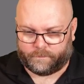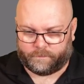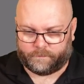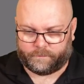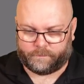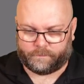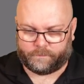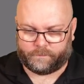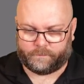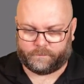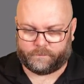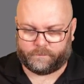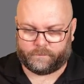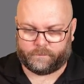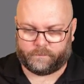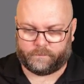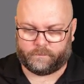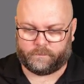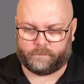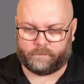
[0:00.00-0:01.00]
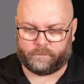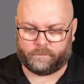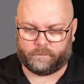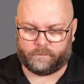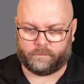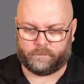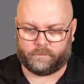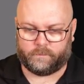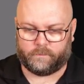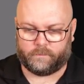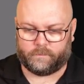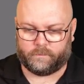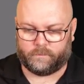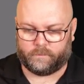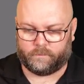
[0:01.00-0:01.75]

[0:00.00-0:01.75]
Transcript: [no speech]